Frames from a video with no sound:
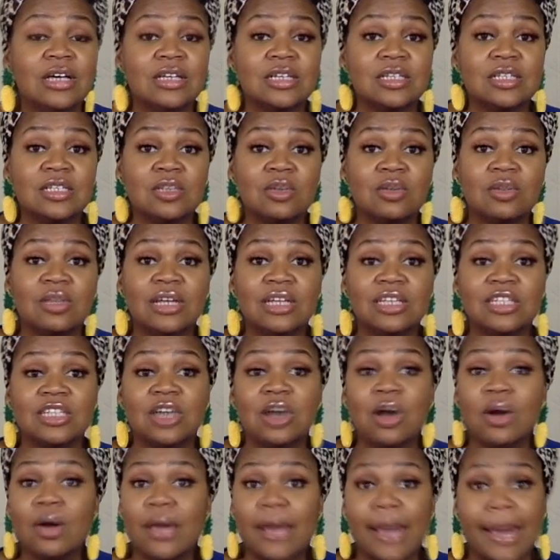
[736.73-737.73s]
so that
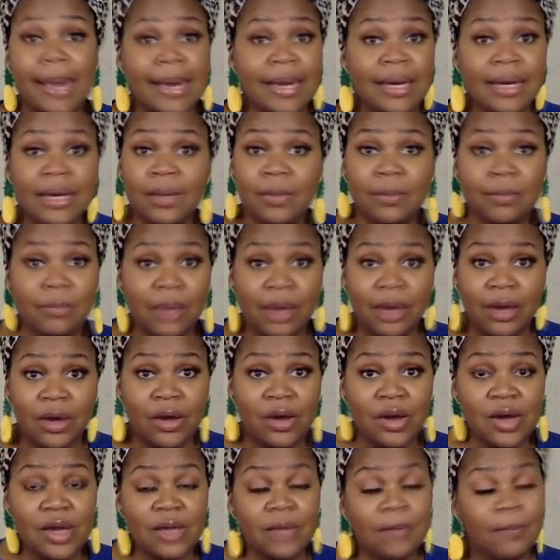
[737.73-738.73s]
y'all can get
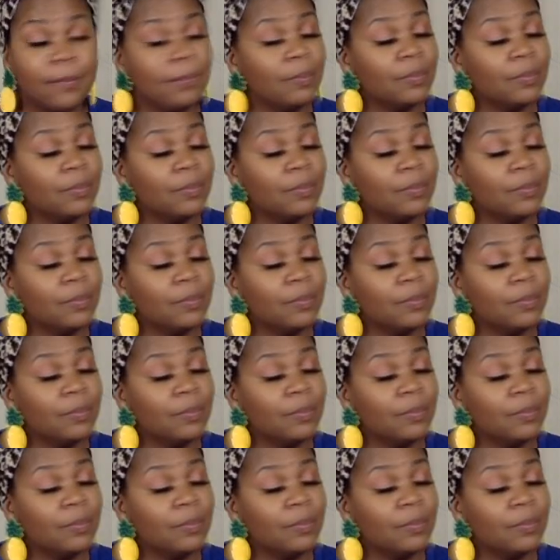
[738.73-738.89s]
married